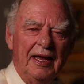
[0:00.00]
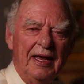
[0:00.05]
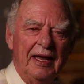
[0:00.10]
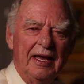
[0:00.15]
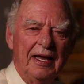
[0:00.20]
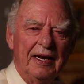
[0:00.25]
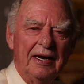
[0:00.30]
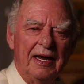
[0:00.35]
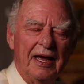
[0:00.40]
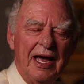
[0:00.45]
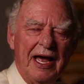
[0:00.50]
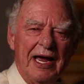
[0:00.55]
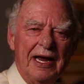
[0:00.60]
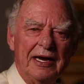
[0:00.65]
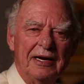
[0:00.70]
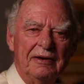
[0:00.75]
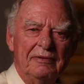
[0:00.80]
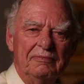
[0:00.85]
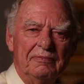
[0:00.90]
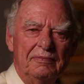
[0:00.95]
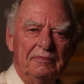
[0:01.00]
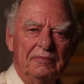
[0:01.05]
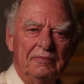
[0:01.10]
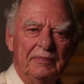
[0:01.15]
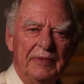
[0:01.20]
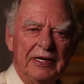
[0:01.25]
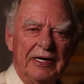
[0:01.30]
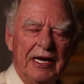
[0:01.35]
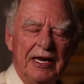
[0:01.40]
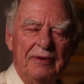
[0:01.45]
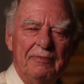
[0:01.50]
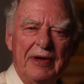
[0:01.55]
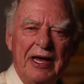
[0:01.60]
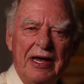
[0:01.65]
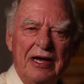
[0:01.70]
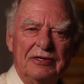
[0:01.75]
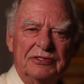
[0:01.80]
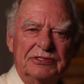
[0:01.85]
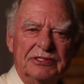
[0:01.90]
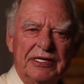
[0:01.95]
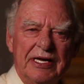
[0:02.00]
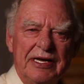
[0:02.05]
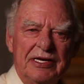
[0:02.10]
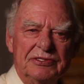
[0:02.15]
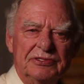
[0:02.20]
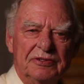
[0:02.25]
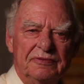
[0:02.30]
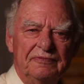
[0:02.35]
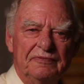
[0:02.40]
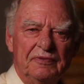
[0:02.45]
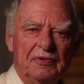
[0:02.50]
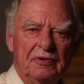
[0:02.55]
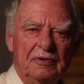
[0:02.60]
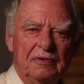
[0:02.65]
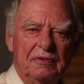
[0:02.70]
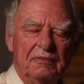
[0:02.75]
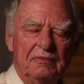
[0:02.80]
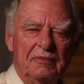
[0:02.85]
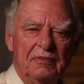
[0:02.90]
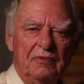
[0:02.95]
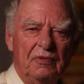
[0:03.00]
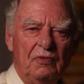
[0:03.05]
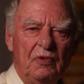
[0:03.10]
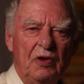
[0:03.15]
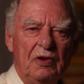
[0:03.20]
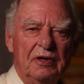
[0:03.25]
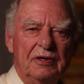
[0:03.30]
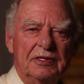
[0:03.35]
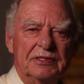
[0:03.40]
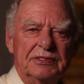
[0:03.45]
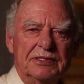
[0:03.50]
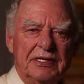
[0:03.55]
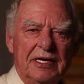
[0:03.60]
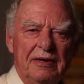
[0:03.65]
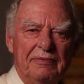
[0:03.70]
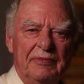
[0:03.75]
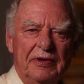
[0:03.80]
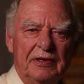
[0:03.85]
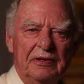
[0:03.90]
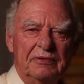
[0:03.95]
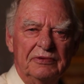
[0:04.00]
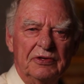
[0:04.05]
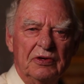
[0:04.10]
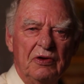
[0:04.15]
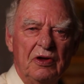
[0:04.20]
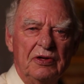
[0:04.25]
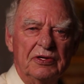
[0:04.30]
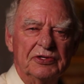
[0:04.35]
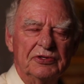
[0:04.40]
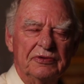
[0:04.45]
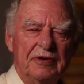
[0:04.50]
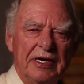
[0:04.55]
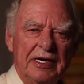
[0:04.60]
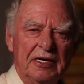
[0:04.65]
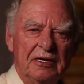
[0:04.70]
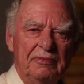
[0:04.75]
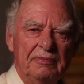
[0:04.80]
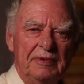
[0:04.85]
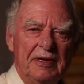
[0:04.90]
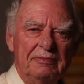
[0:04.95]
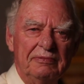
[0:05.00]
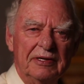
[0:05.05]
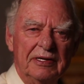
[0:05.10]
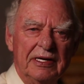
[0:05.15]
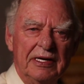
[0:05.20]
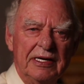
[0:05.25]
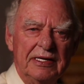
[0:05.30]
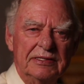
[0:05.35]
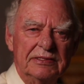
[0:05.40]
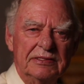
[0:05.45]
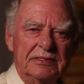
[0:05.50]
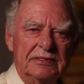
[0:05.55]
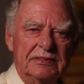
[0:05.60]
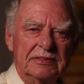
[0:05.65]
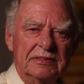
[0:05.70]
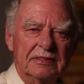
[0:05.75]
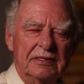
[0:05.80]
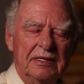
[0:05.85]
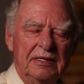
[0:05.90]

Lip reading: And I became house counsel for Walter's company called Triangle Publications,